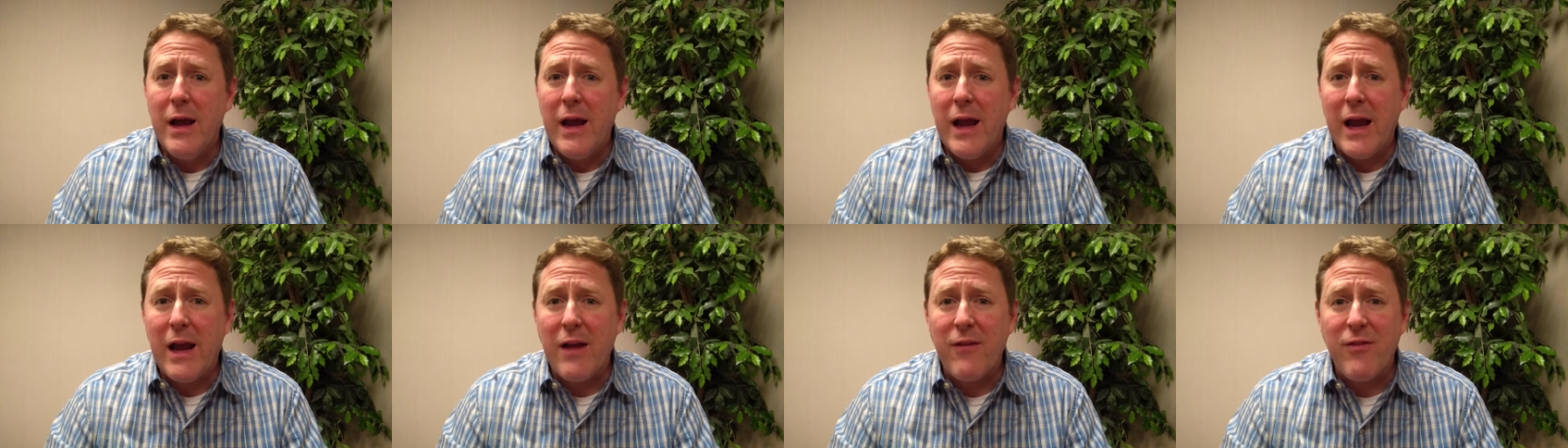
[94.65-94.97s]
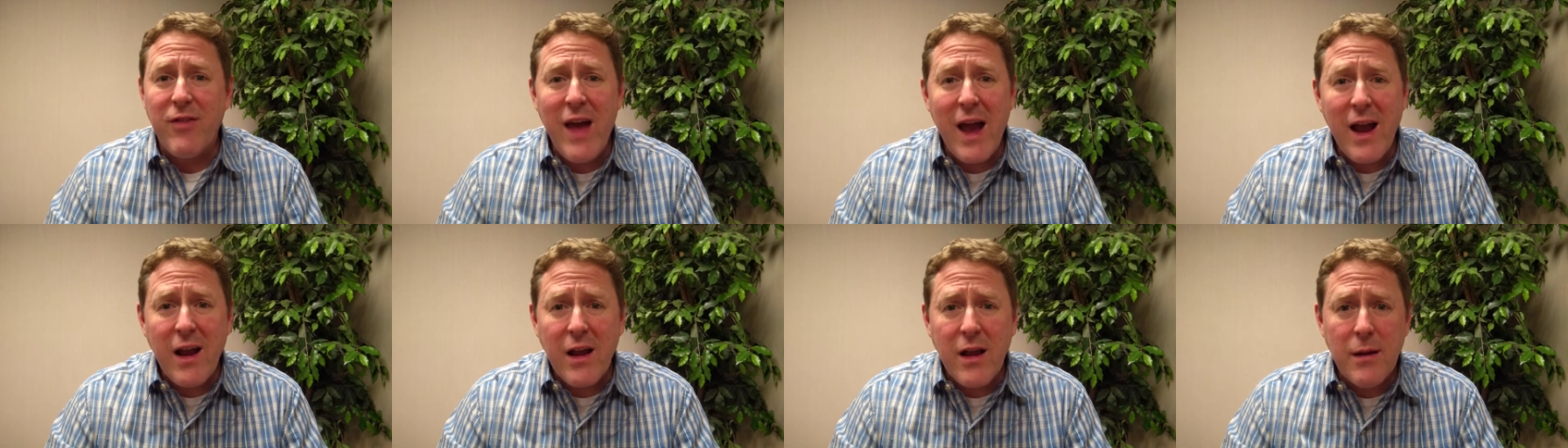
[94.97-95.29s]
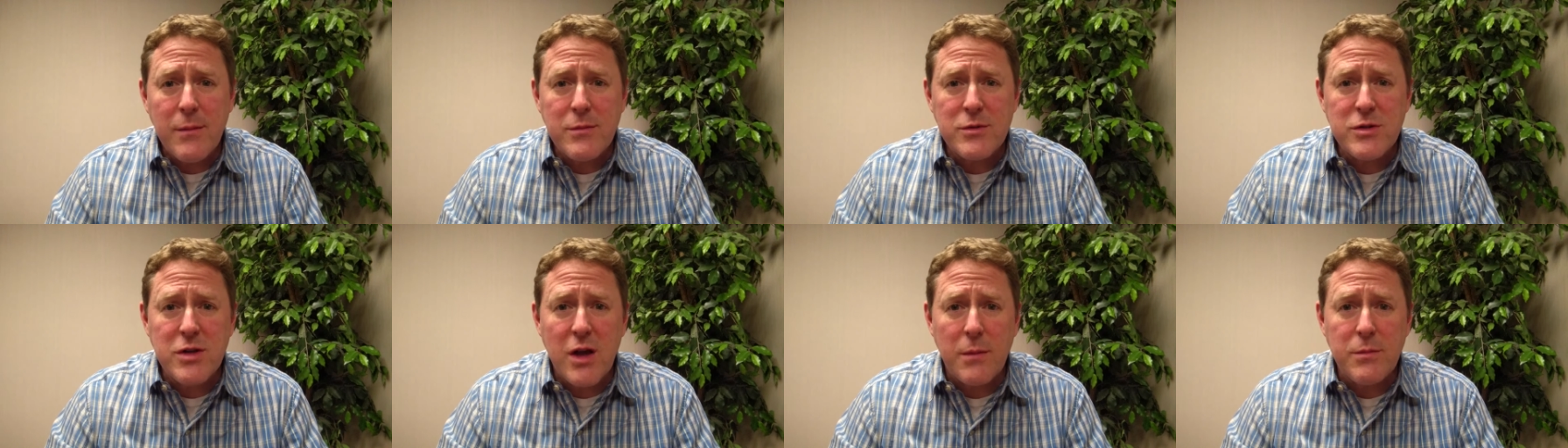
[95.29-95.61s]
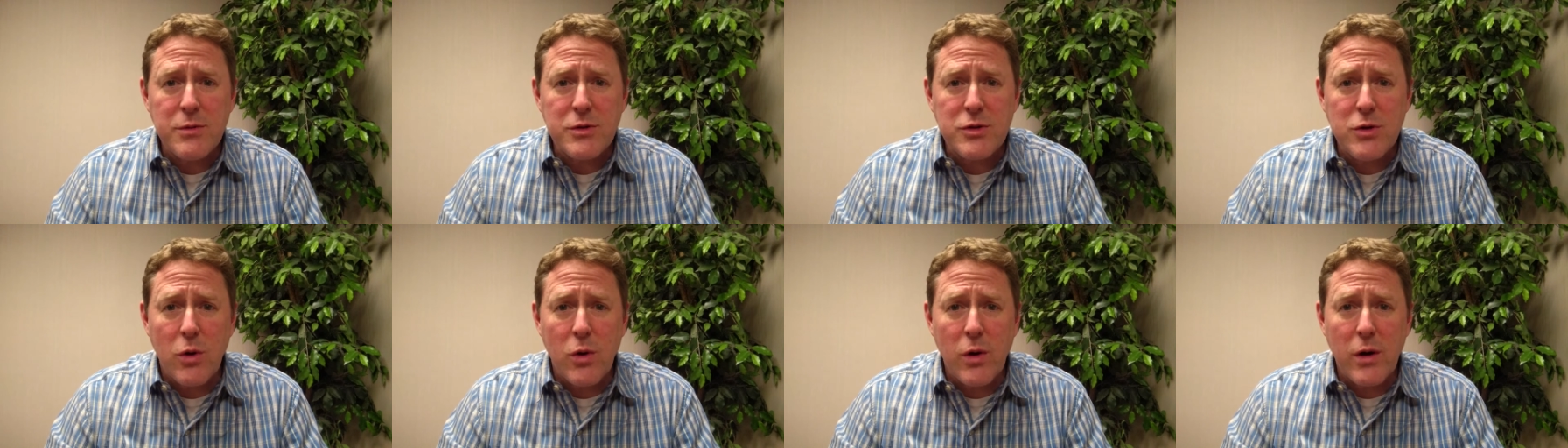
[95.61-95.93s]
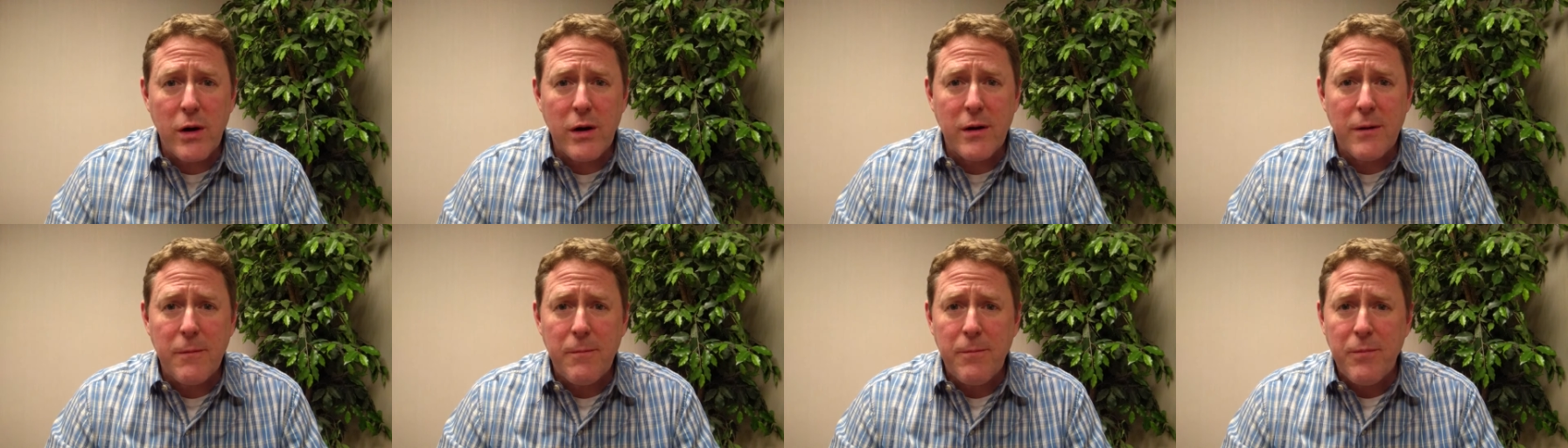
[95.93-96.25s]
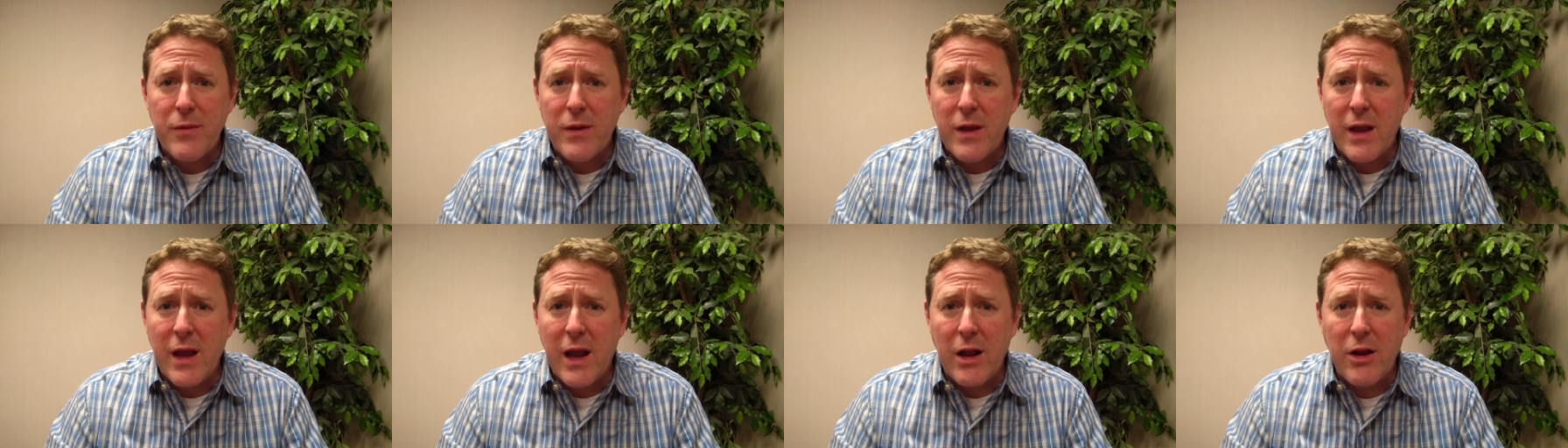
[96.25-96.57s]
If that comes up short
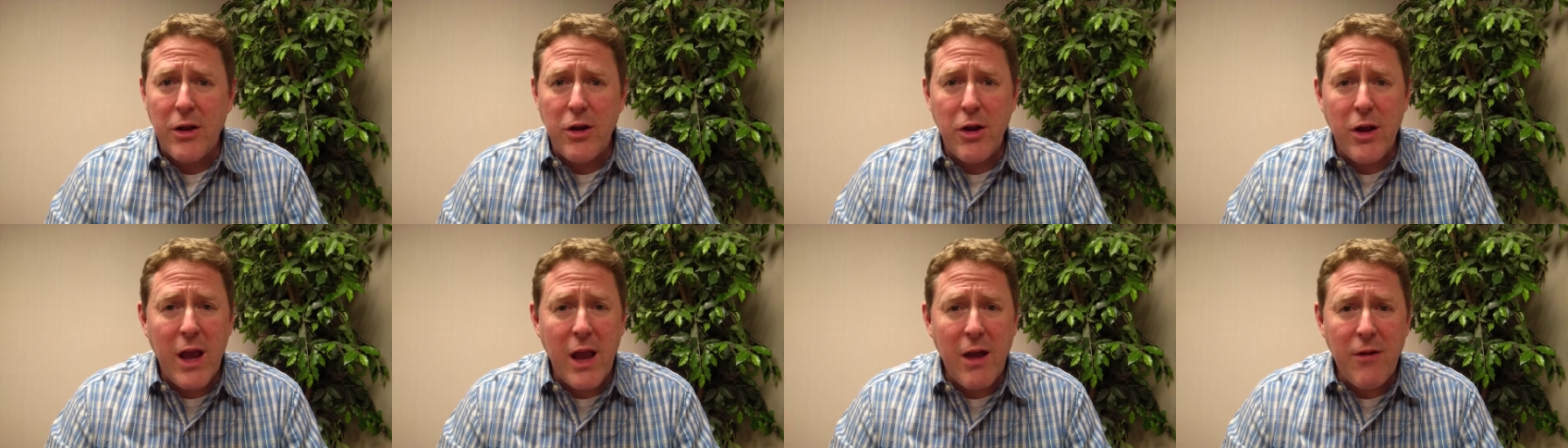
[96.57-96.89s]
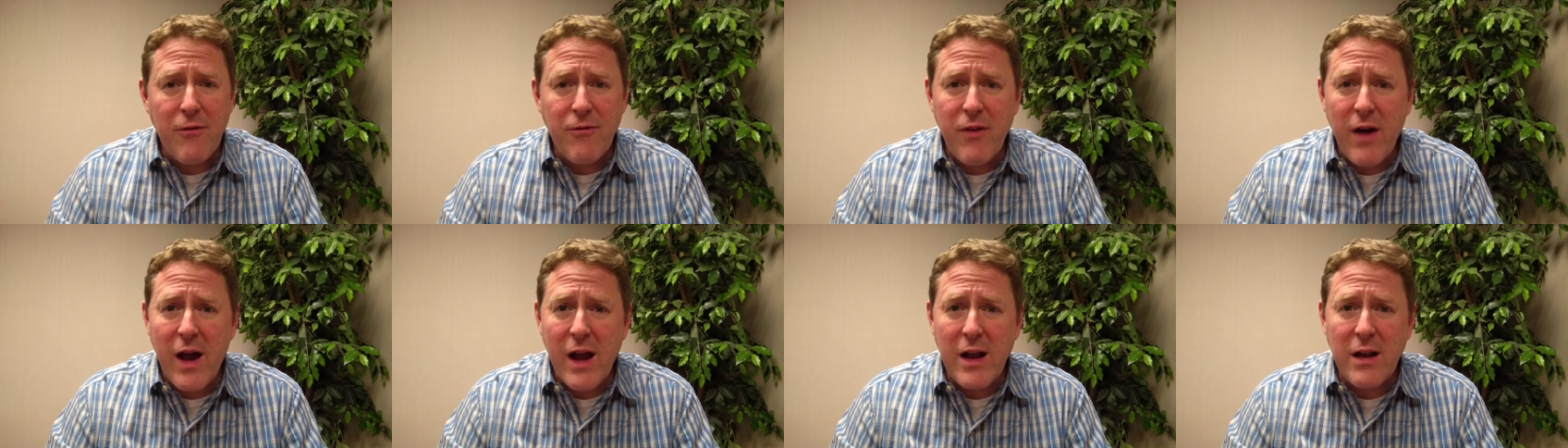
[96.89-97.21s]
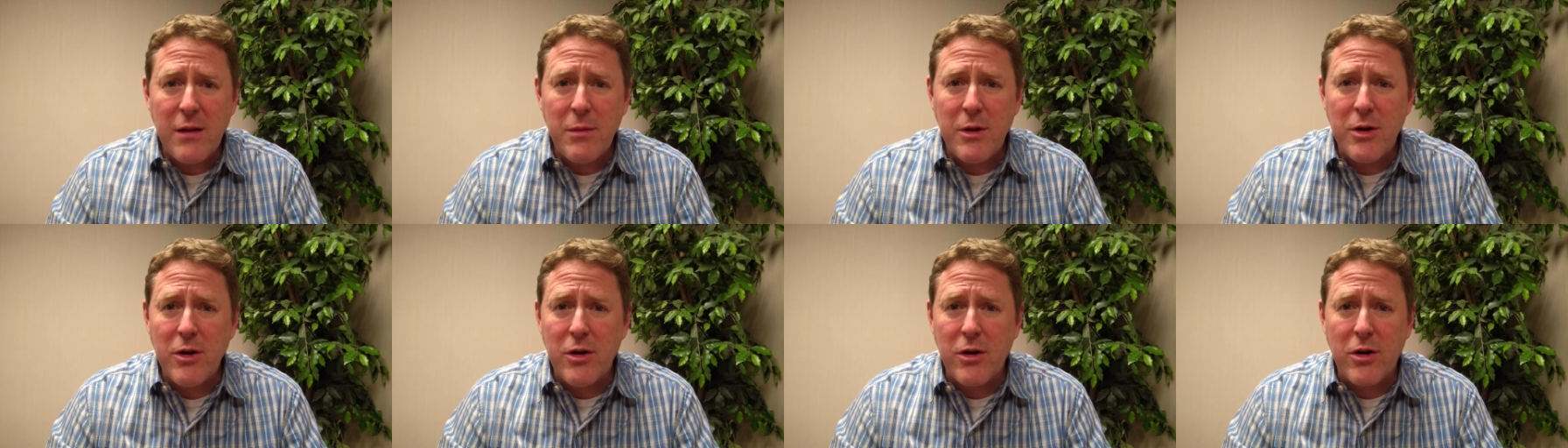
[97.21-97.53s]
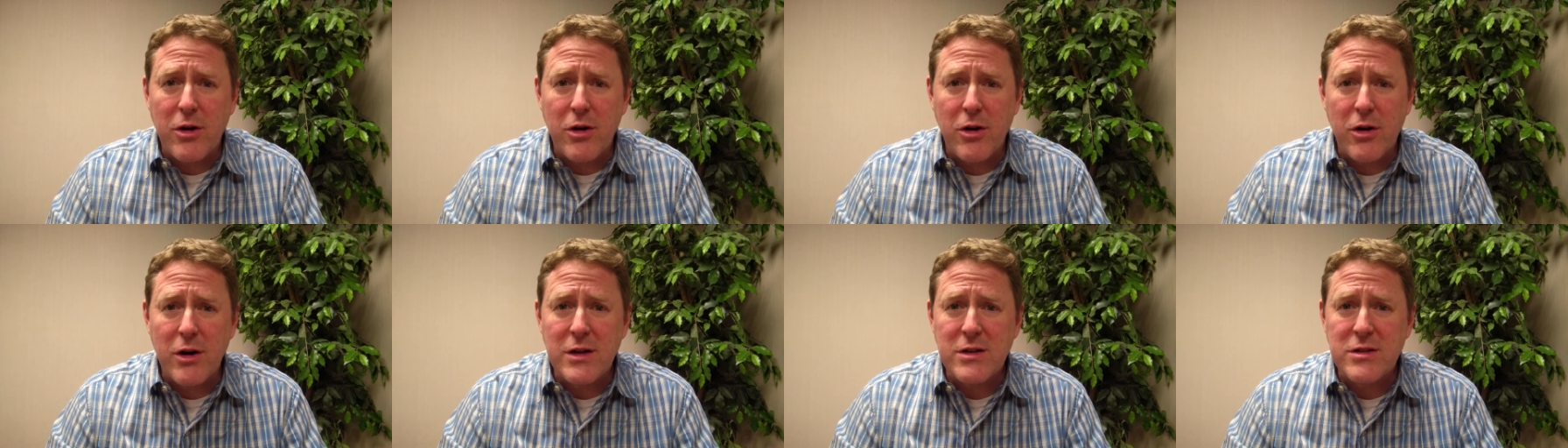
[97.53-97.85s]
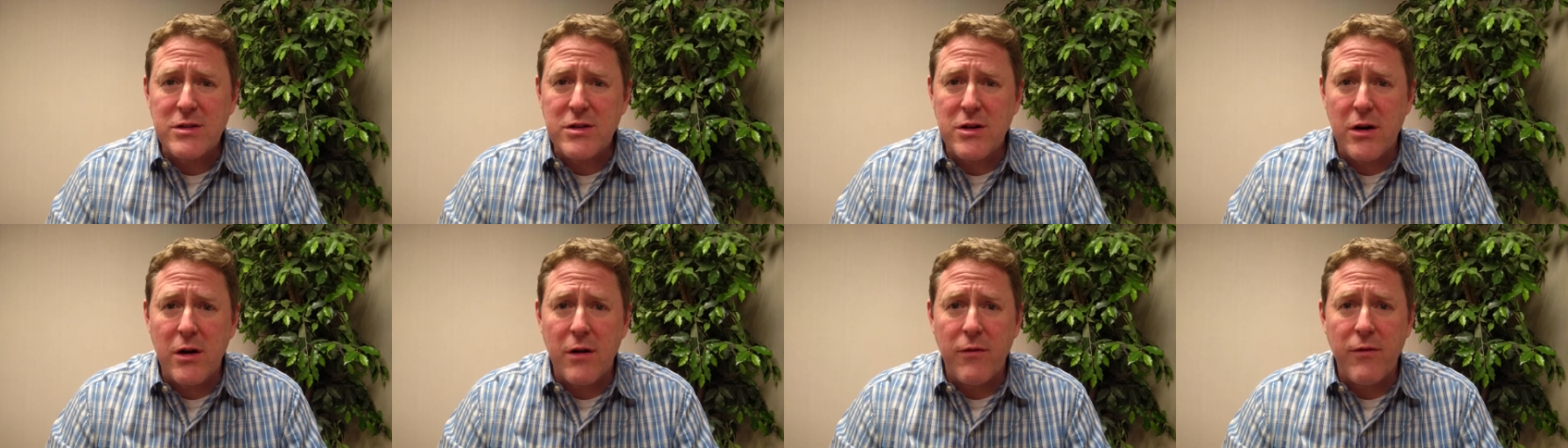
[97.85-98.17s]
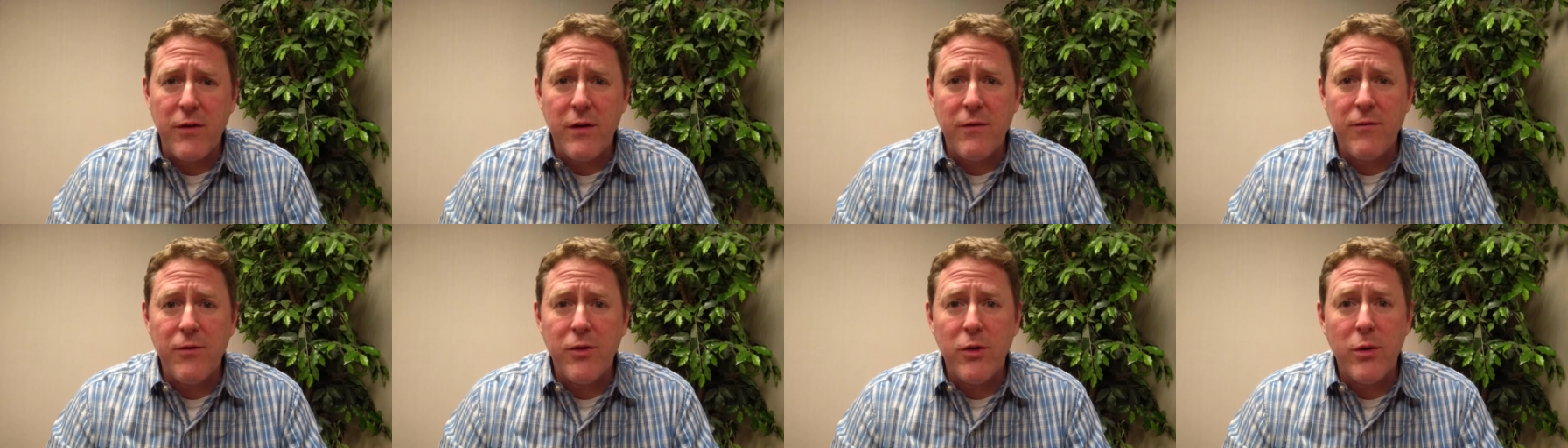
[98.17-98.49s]
and you can't find them in your current center of
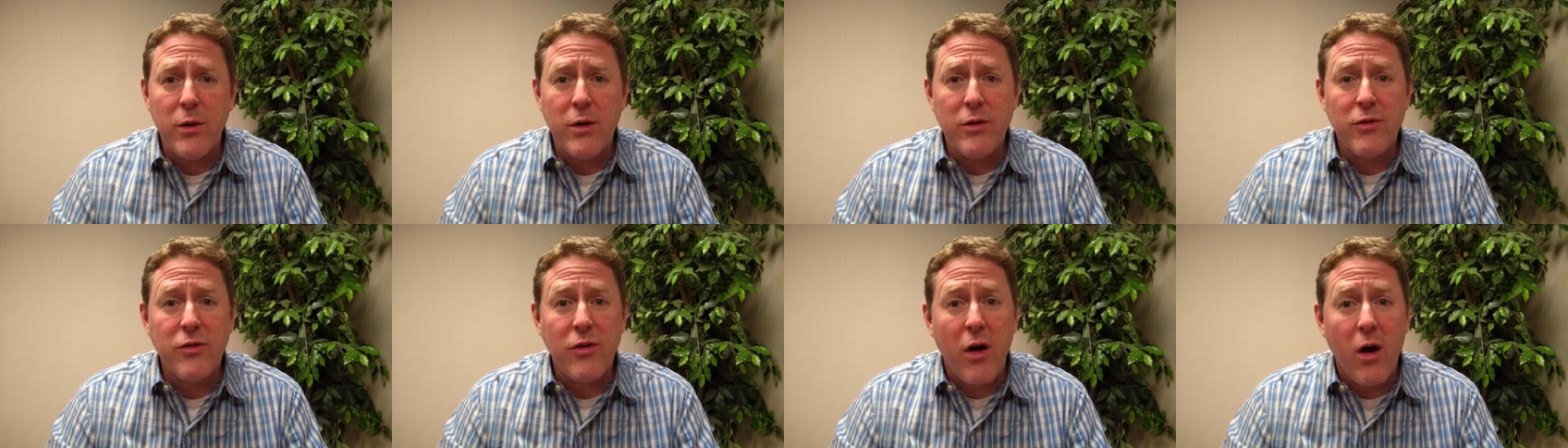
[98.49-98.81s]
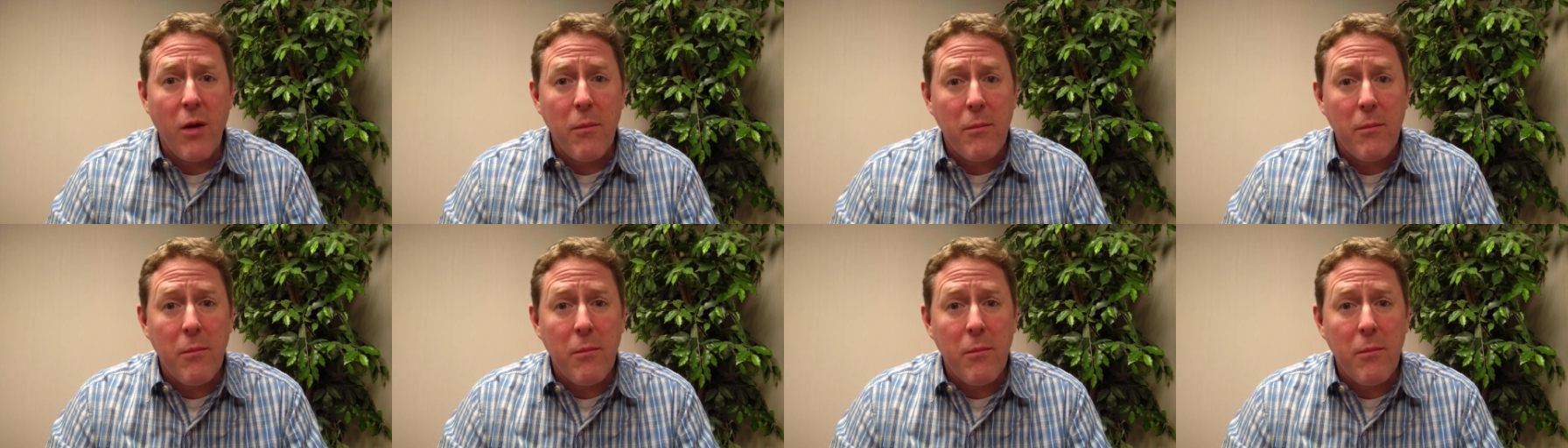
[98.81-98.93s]
influence,